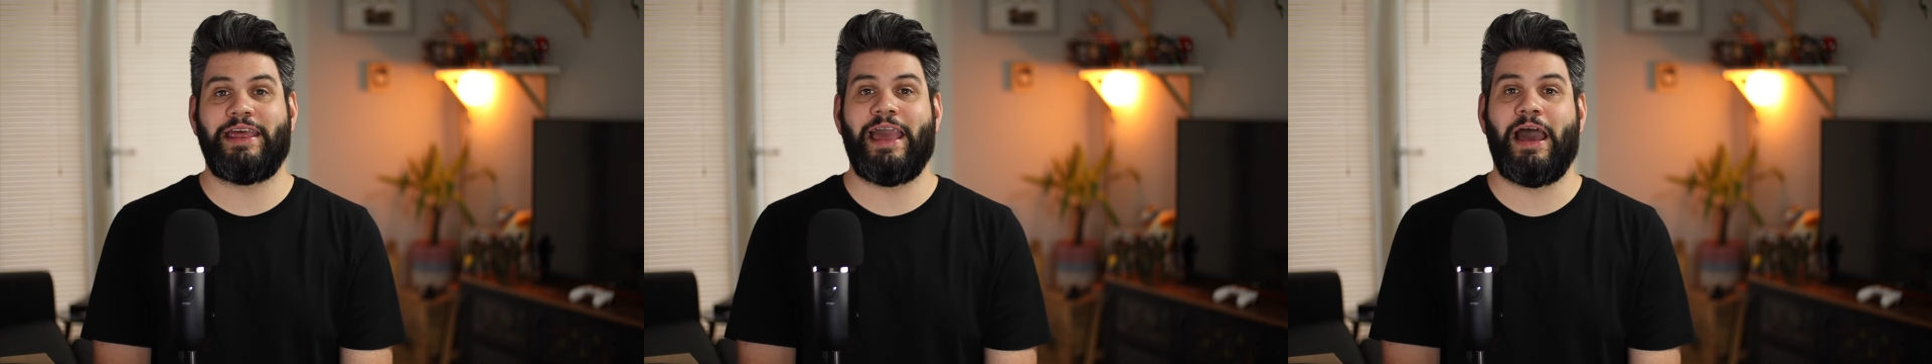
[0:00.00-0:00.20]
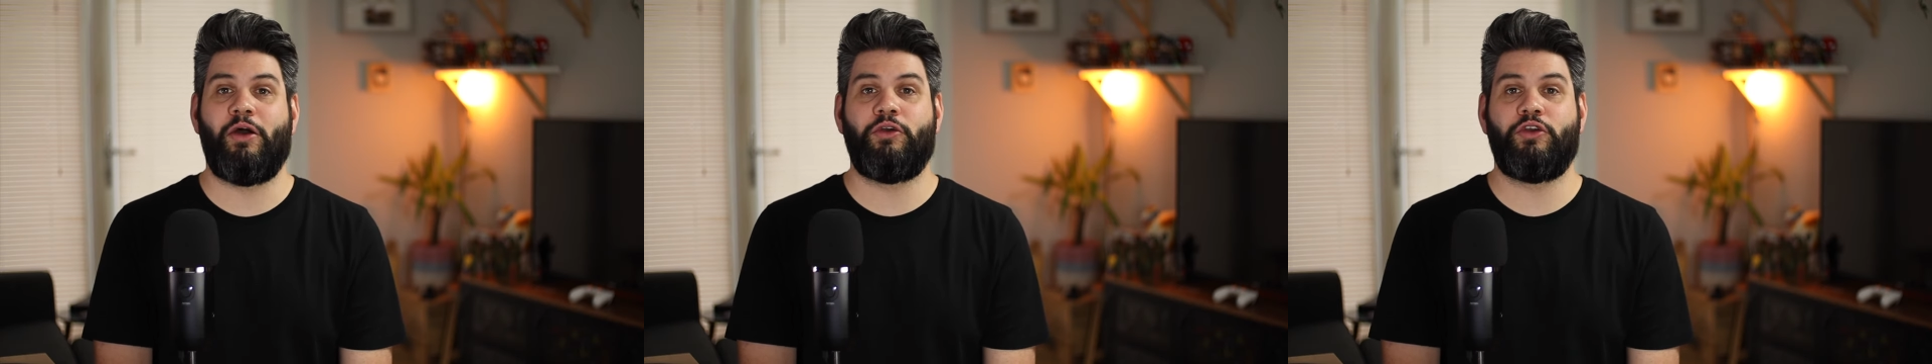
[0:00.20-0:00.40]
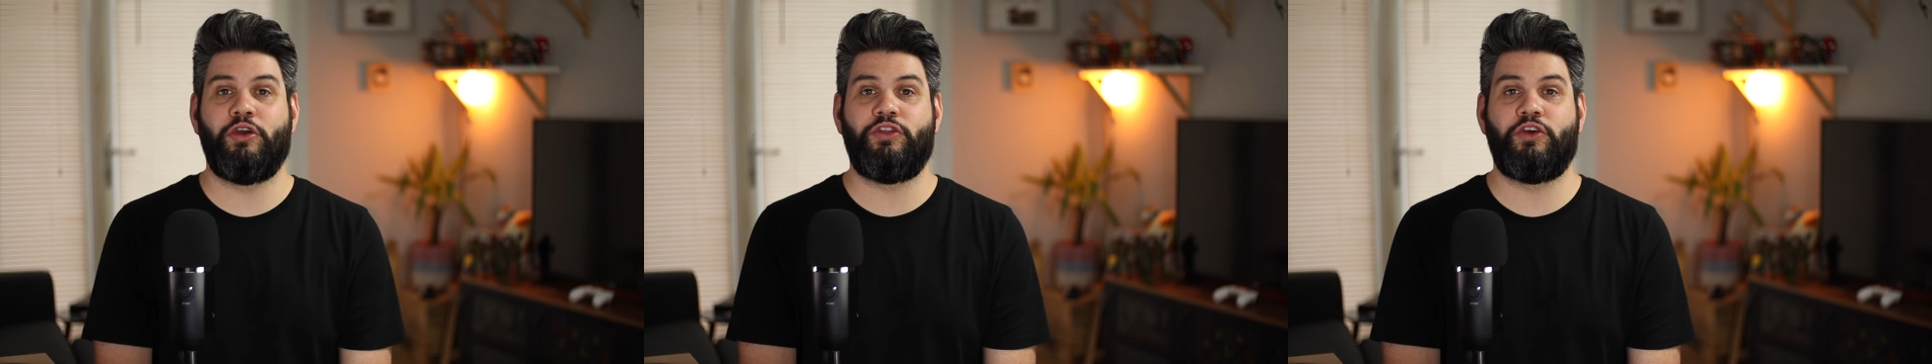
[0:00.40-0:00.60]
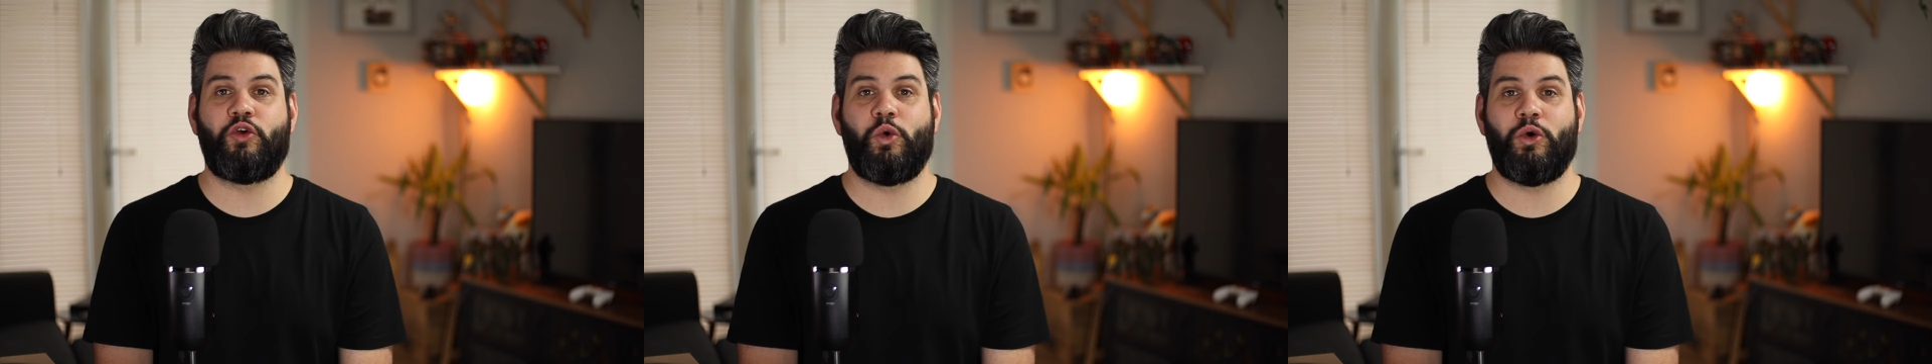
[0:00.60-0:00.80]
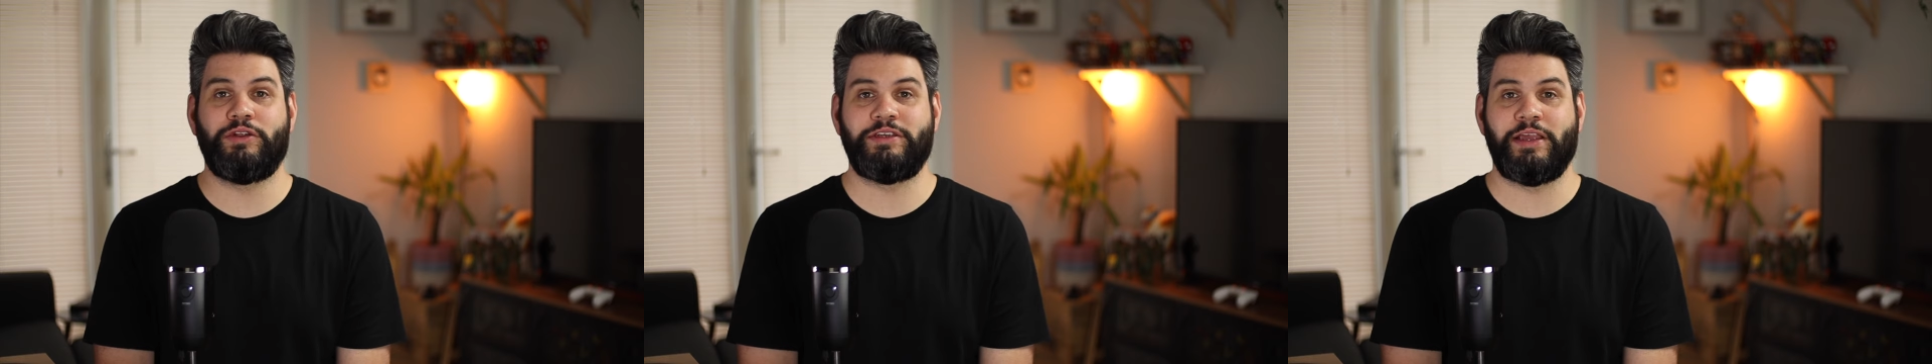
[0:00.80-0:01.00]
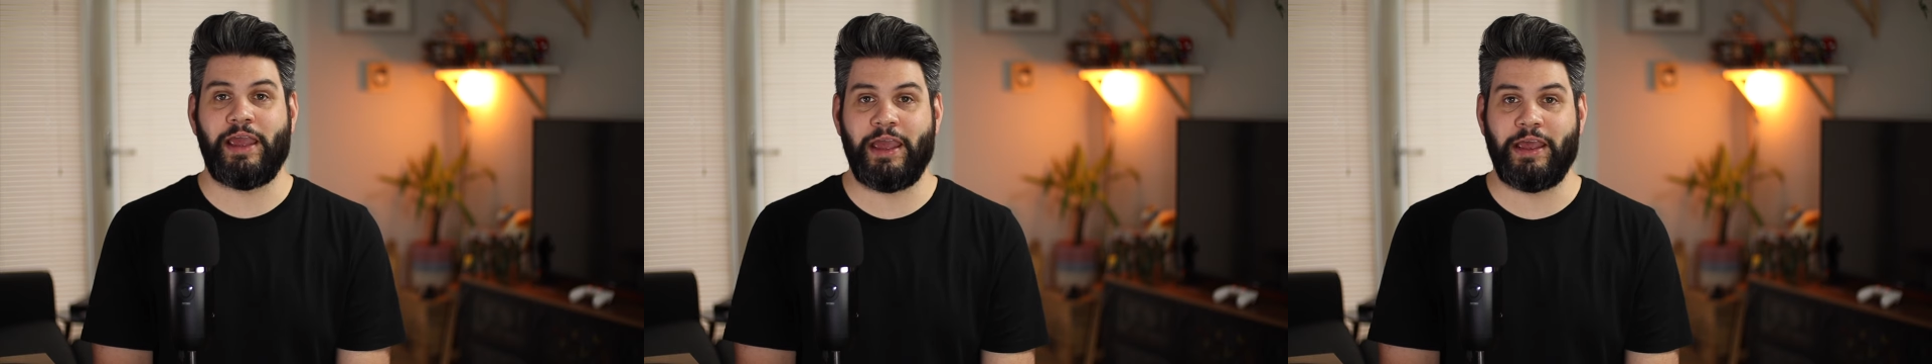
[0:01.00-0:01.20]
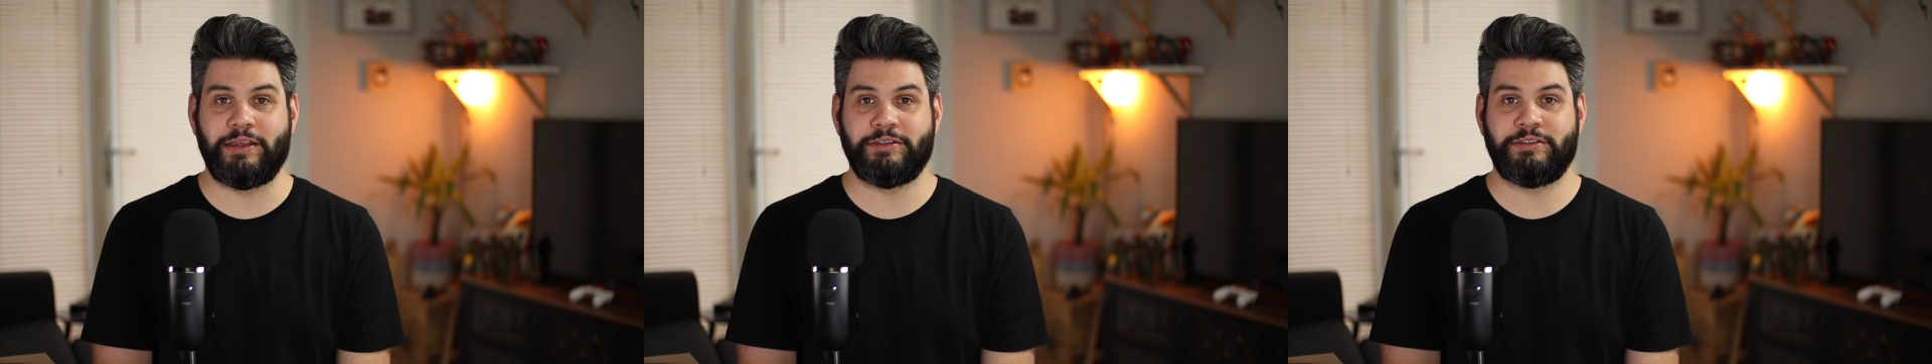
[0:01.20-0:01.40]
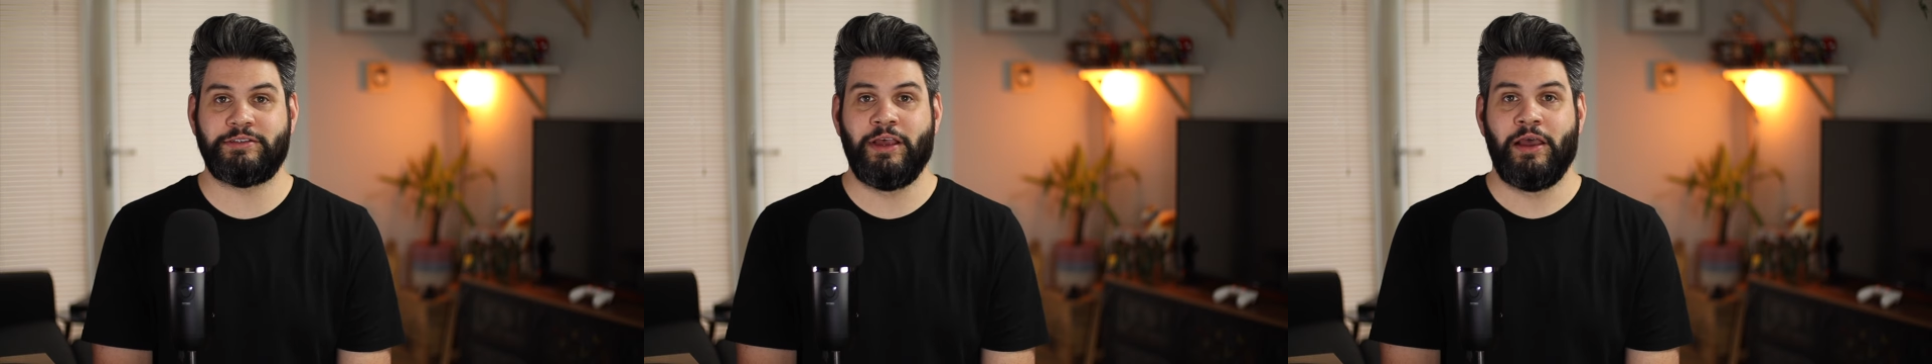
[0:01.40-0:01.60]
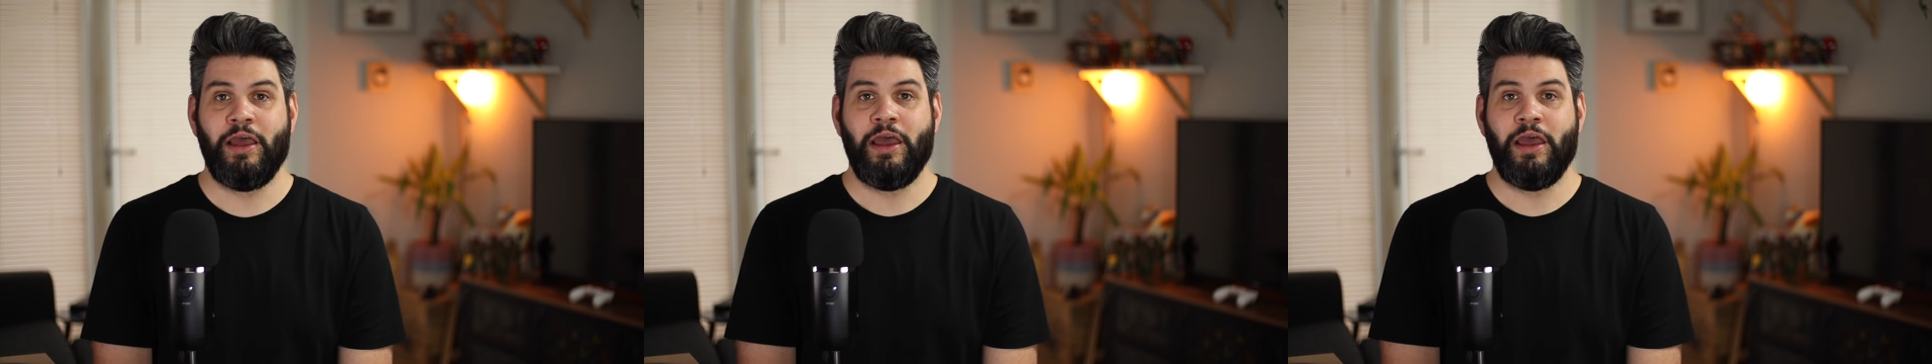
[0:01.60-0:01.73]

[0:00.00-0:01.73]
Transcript: how good the quality is.